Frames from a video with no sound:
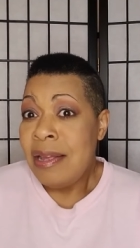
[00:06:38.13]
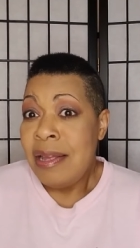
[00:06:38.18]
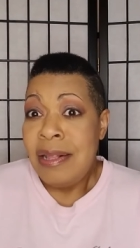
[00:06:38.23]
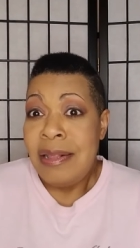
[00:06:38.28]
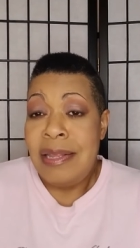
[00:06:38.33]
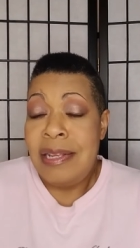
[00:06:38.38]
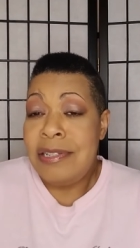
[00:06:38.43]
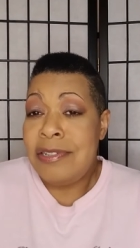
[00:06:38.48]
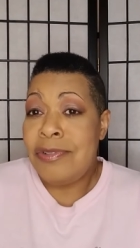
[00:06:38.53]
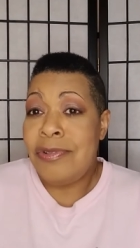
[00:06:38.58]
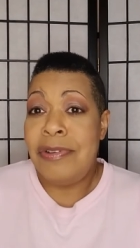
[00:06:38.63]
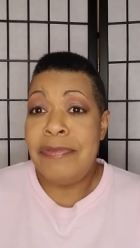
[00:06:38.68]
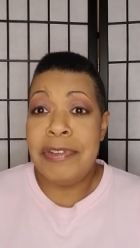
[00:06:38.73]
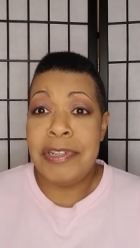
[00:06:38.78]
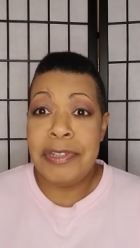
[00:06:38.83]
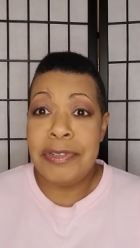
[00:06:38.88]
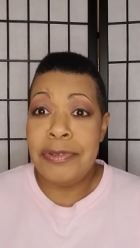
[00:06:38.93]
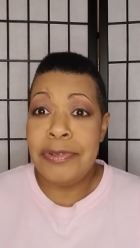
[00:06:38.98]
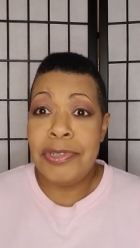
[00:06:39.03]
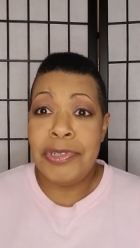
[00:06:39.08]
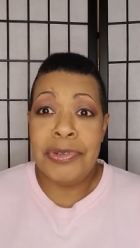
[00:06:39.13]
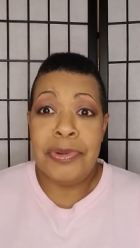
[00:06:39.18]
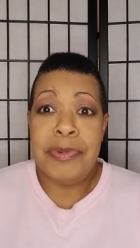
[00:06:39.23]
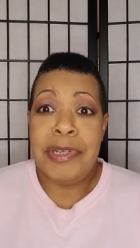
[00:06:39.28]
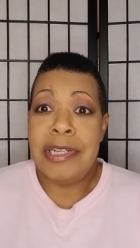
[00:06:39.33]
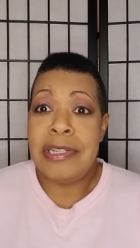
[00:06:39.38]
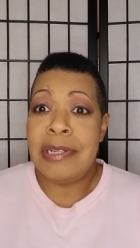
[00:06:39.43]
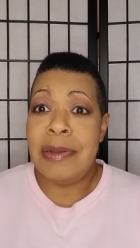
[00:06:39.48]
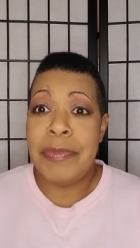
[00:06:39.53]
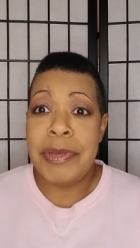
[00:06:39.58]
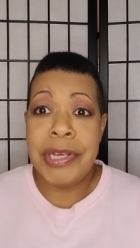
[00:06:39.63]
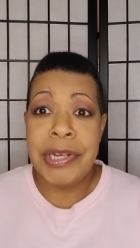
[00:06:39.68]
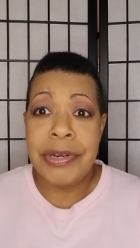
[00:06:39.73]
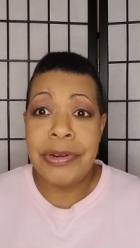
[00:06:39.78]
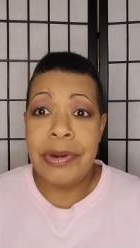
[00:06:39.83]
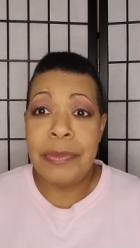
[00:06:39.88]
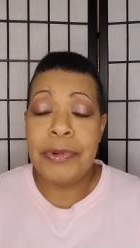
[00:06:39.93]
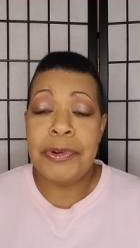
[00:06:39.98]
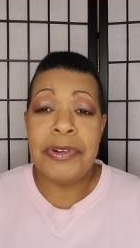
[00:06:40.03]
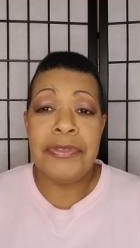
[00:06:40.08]
they just gonna have to get used to it, because I'm here.
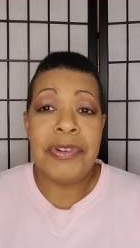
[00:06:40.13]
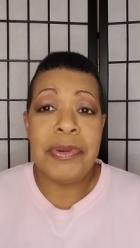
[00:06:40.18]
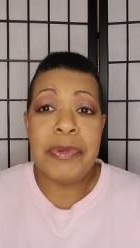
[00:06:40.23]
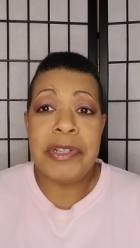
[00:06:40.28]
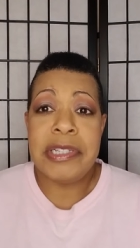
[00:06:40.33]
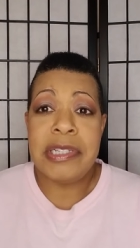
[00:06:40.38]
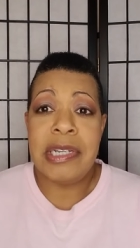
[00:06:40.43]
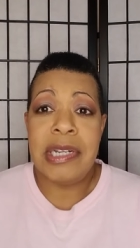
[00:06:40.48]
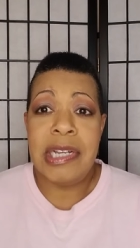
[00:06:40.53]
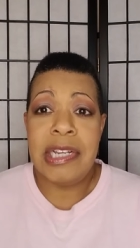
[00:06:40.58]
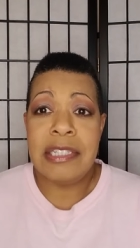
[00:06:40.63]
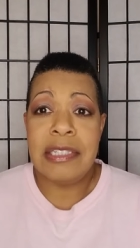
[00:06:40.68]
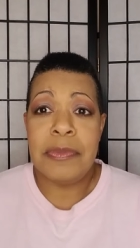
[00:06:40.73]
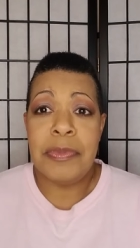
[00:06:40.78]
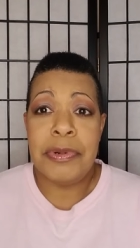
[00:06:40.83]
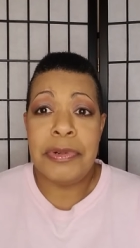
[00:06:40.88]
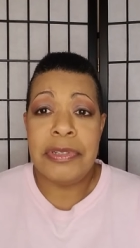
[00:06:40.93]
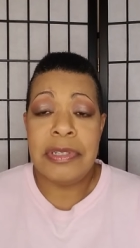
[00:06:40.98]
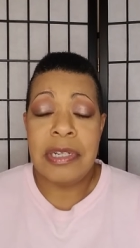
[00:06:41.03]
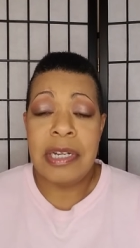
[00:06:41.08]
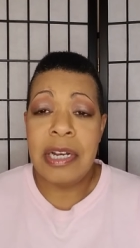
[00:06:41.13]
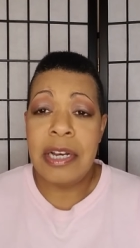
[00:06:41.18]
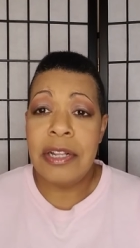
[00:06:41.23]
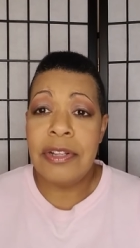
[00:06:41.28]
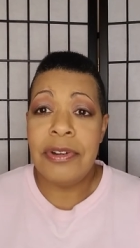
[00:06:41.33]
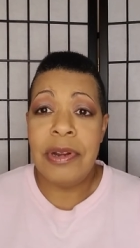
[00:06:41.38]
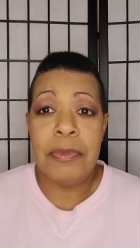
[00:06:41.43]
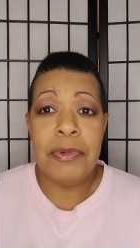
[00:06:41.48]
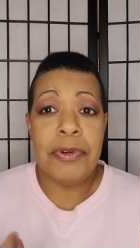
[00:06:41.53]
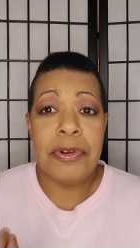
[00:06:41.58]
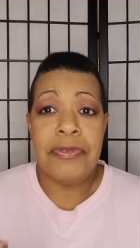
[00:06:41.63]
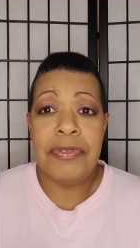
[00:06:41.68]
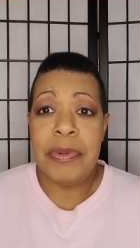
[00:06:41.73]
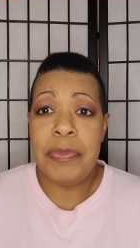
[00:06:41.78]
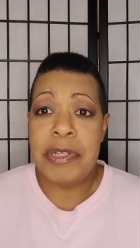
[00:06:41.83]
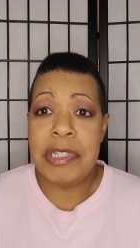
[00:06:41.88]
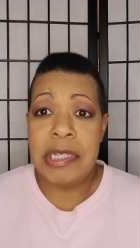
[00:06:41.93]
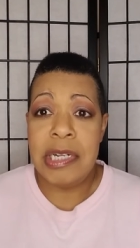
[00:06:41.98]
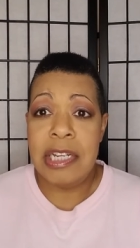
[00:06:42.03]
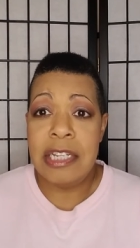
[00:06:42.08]
I'm going to represent as a person of color. I'm going to
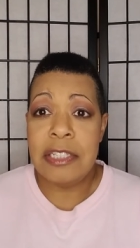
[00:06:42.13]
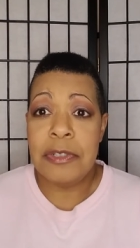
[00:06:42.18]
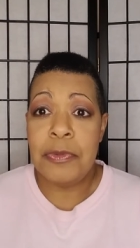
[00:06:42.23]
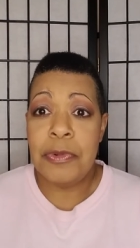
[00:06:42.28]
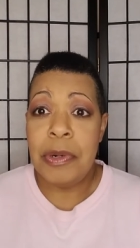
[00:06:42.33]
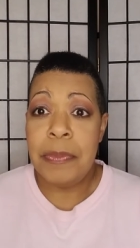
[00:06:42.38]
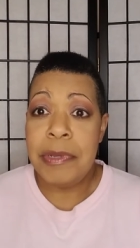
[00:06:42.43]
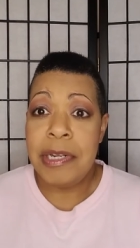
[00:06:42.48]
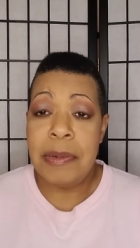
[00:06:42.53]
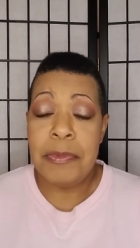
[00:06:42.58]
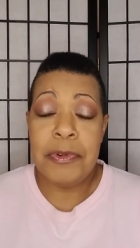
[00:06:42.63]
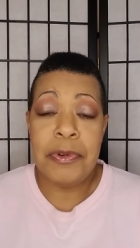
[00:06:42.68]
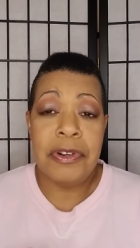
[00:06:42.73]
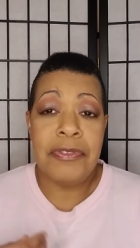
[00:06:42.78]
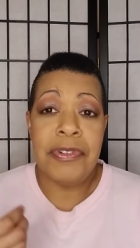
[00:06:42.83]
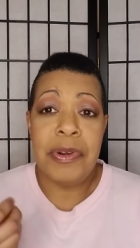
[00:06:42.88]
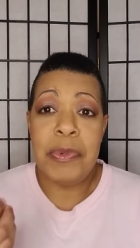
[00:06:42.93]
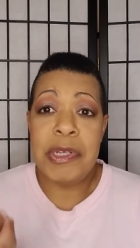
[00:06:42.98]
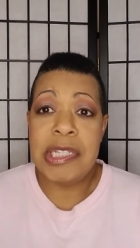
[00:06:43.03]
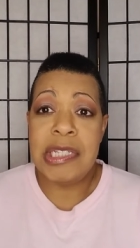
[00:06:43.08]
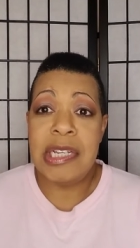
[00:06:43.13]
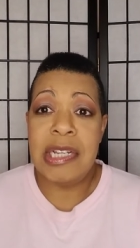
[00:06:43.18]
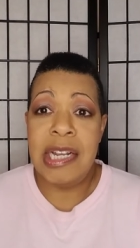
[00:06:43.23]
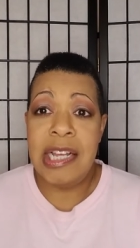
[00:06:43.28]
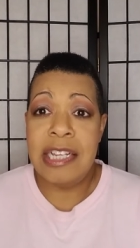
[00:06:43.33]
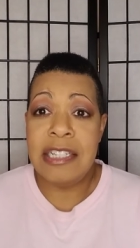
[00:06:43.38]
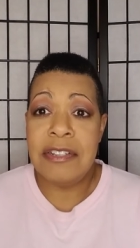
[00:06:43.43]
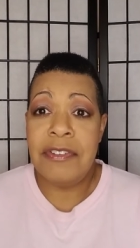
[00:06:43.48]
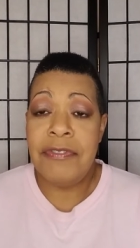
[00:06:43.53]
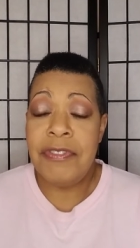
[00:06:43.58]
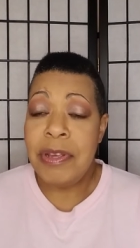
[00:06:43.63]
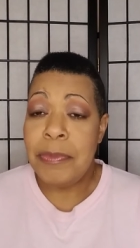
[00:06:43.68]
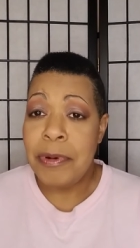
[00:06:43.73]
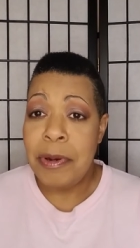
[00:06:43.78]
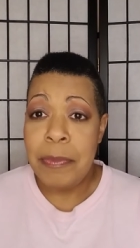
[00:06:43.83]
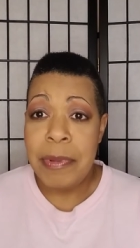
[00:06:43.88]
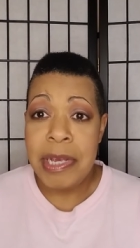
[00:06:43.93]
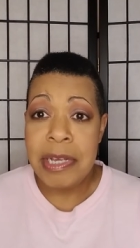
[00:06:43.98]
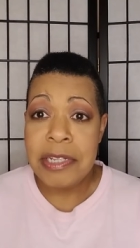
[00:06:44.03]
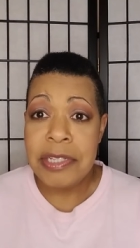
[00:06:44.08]
represent as a woman. I'm going to represent as a female
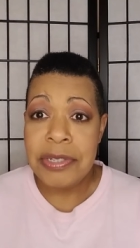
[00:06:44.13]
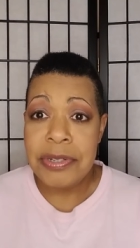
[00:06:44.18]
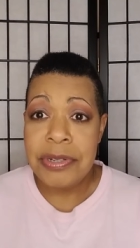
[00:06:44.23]
master